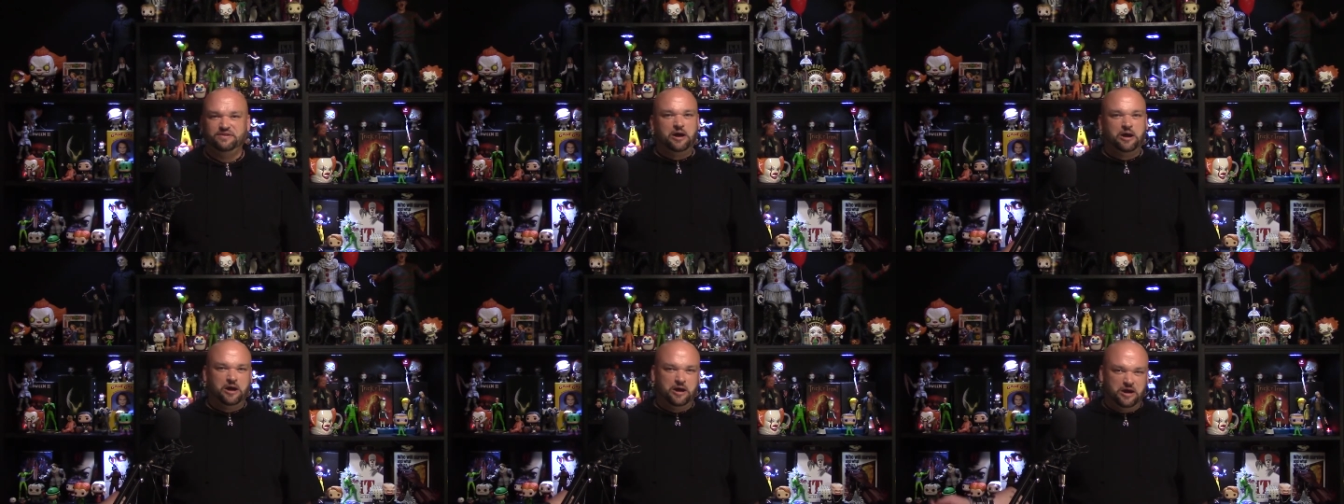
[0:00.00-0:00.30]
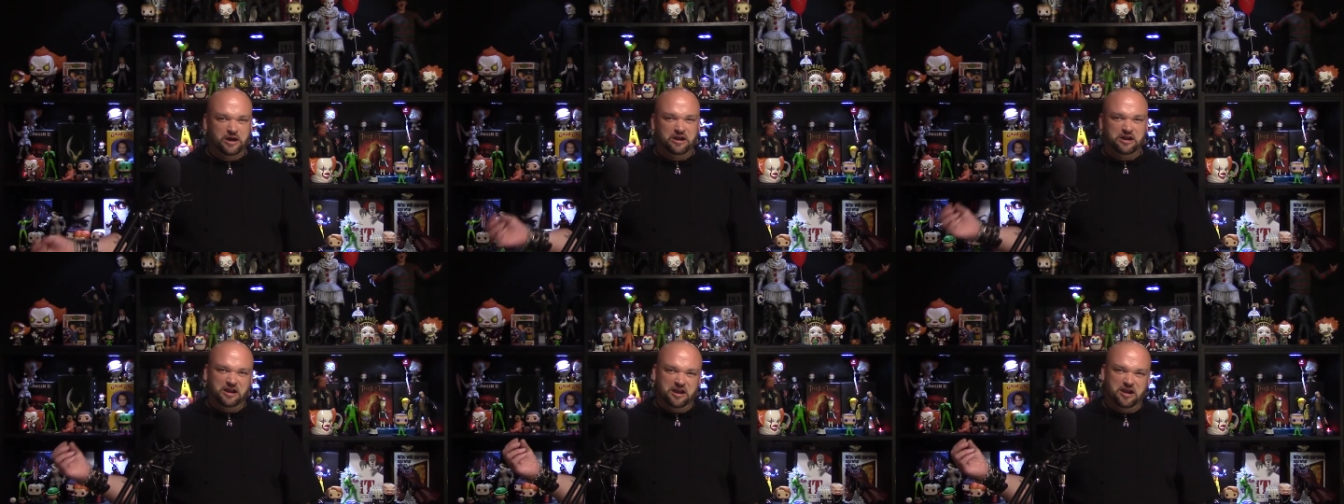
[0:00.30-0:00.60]

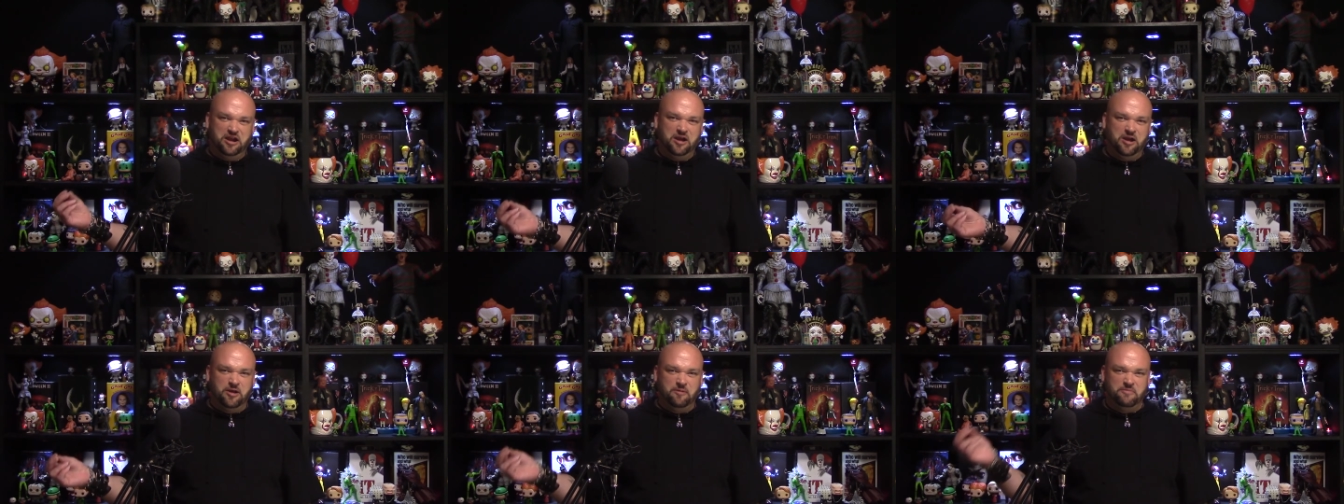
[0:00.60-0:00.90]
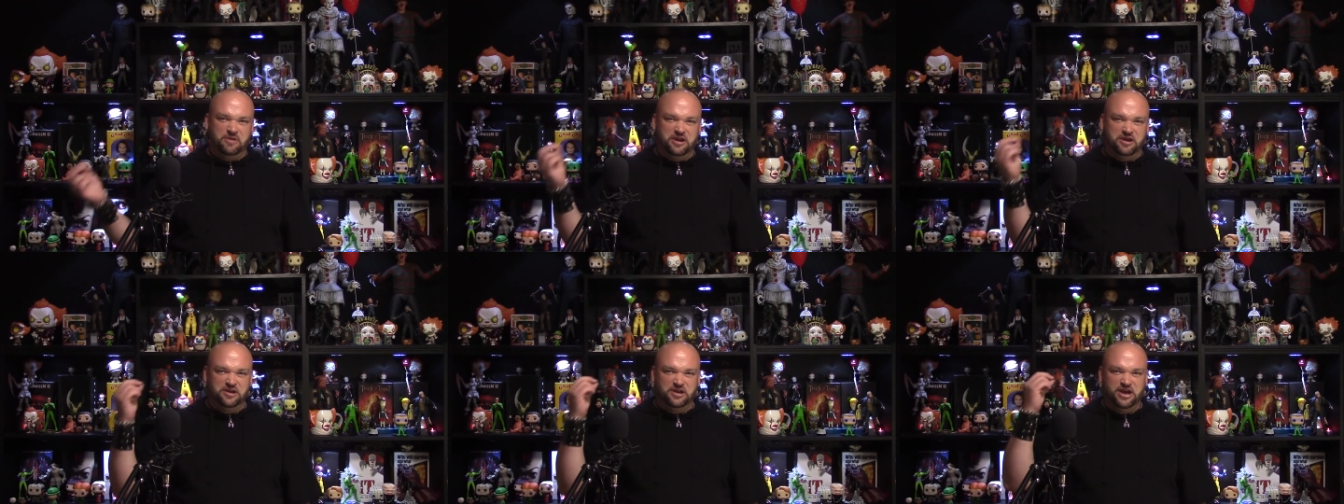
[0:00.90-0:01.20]
I
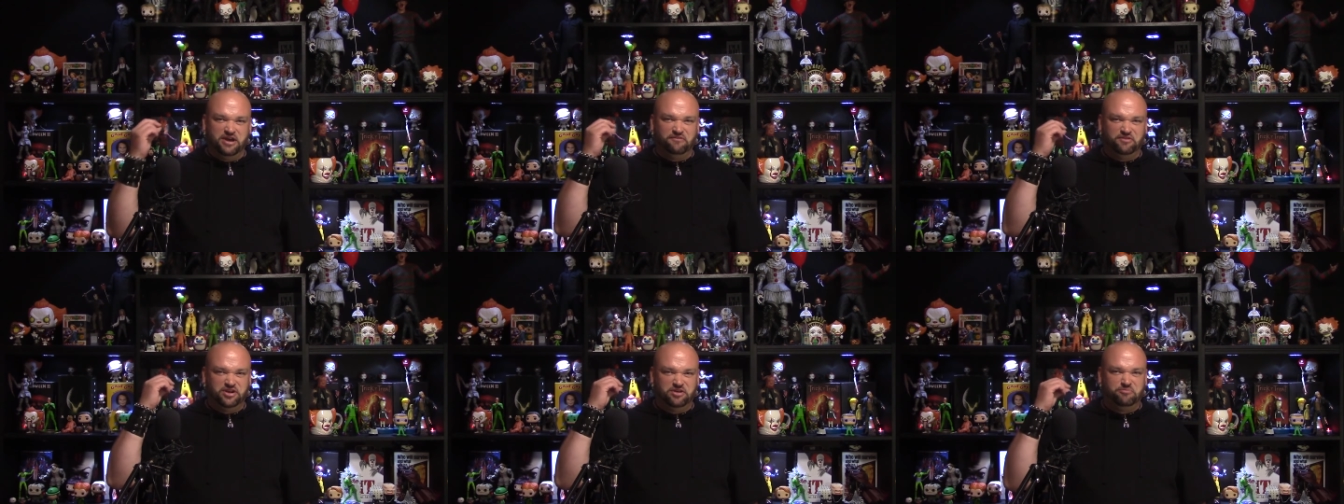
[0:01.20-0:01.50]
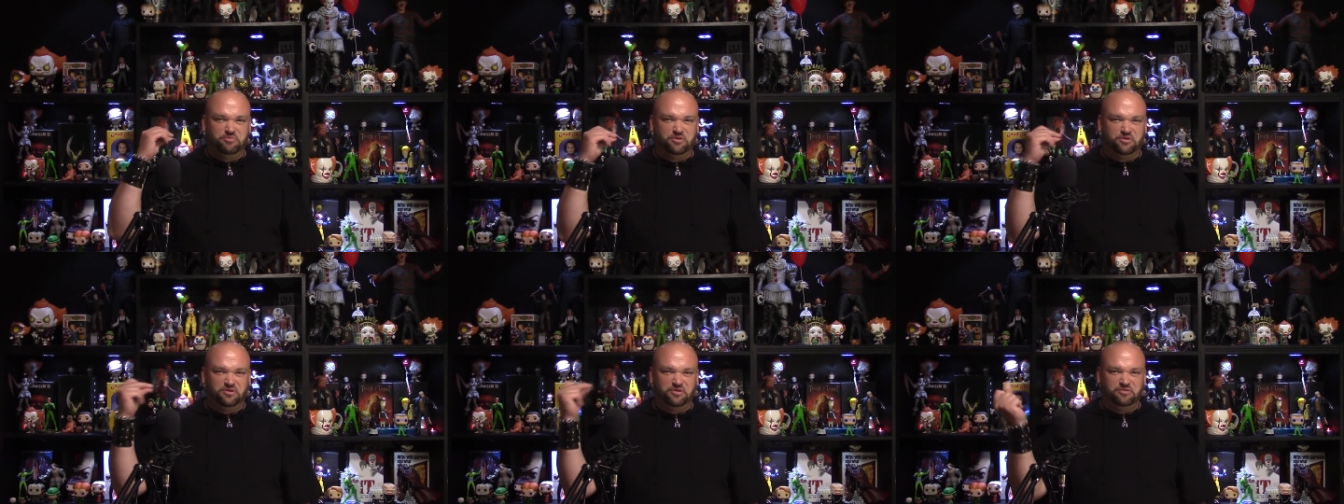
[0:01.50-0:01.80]
am
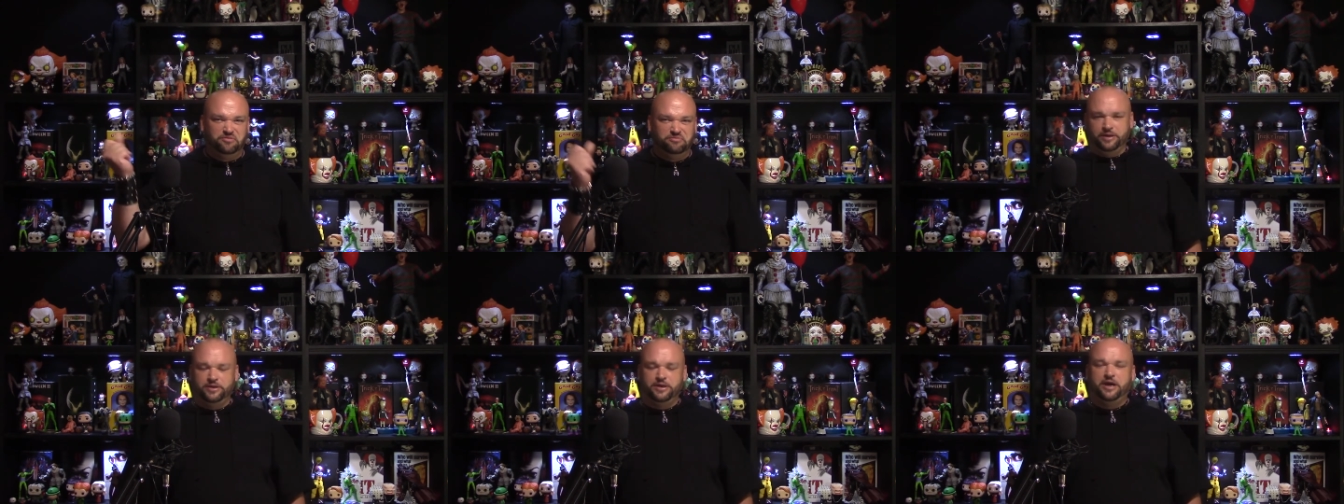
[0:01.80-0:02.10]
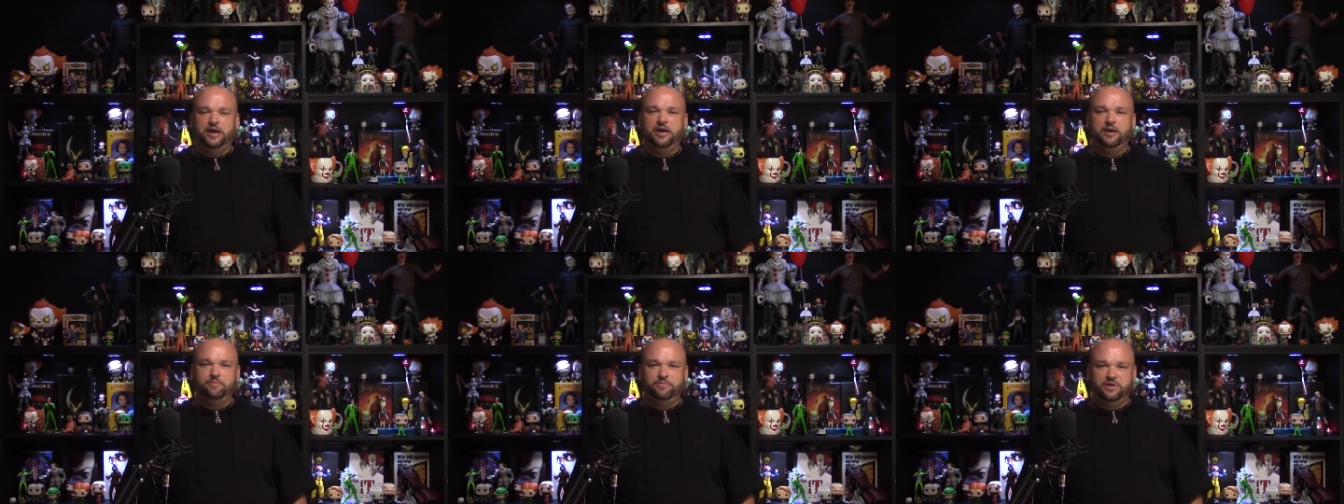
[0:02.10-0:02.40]
inevitable, and
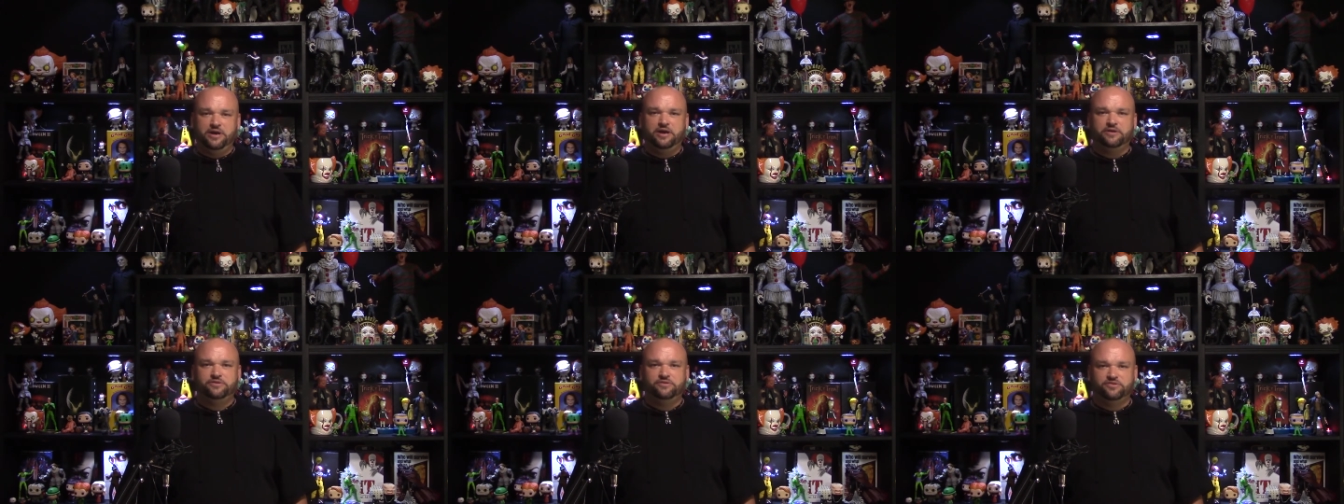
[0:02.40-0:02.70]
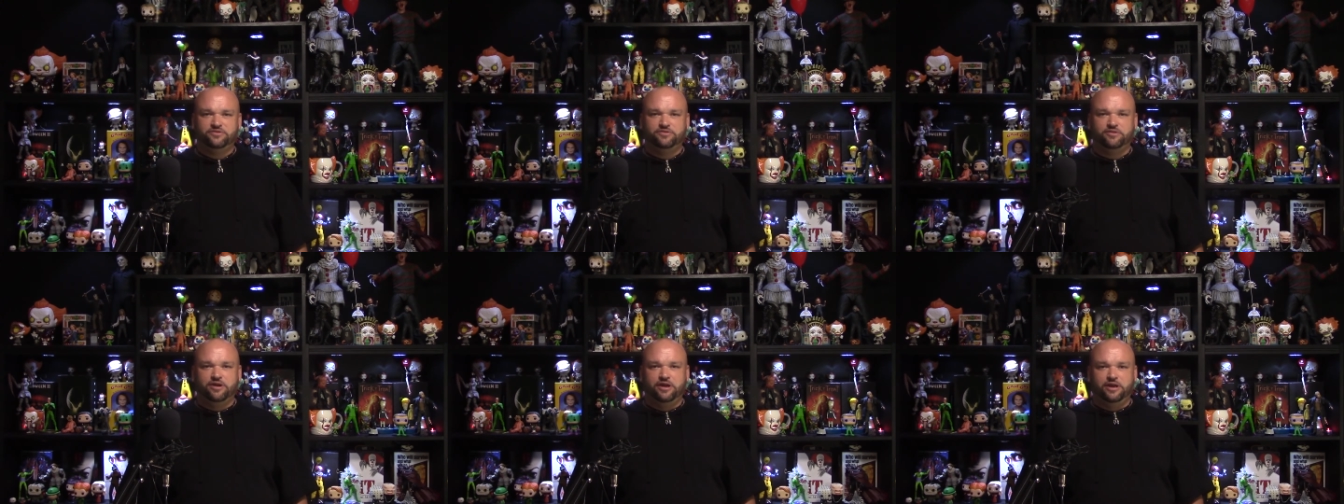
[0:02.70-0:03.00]
I am Doctor
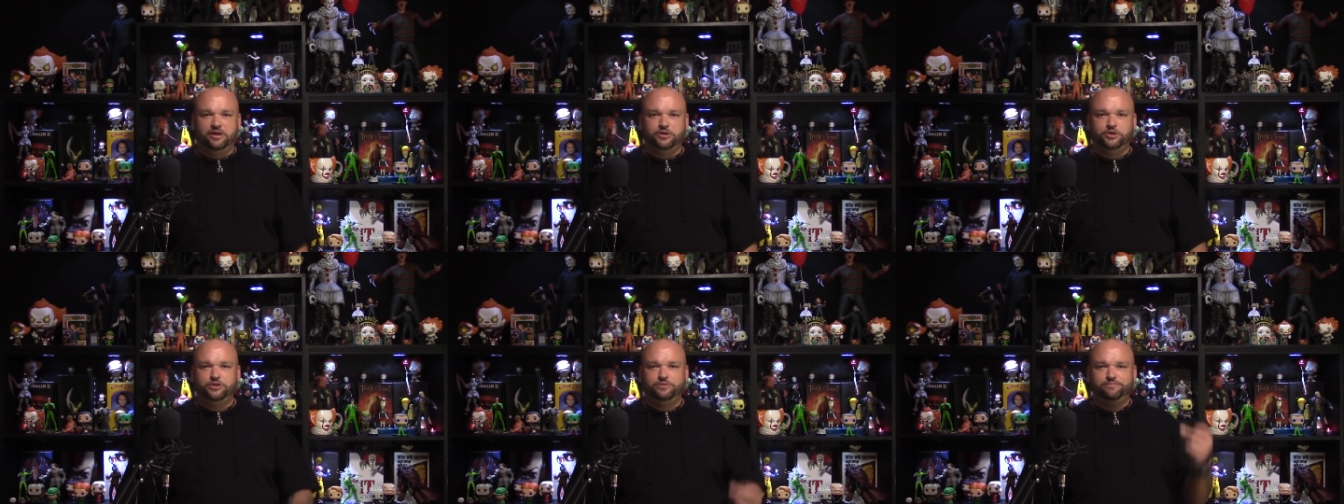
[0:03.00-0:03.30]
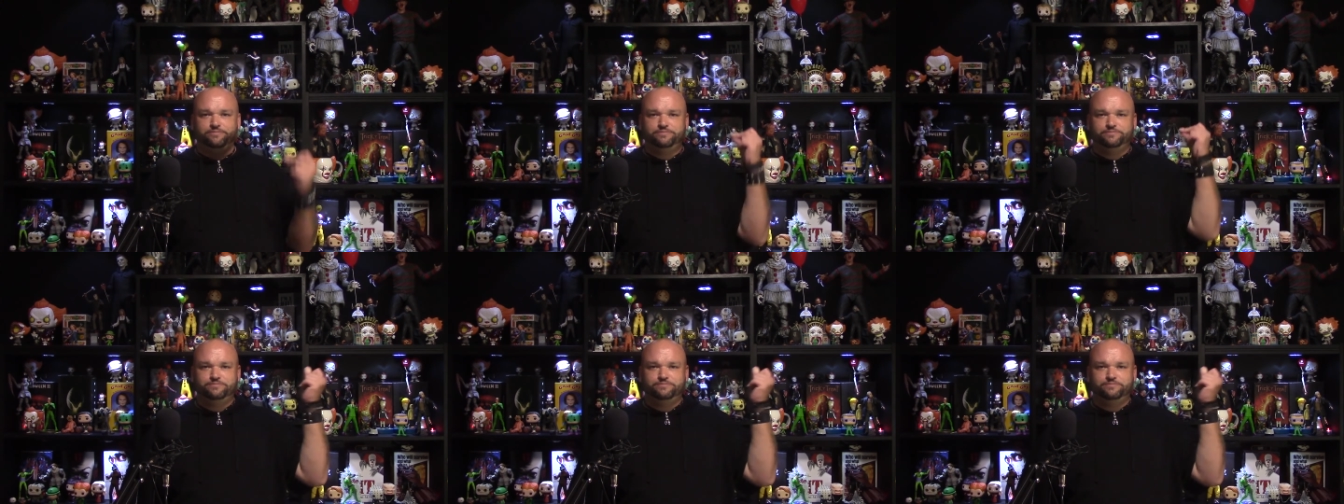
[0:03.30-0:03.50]
Strange.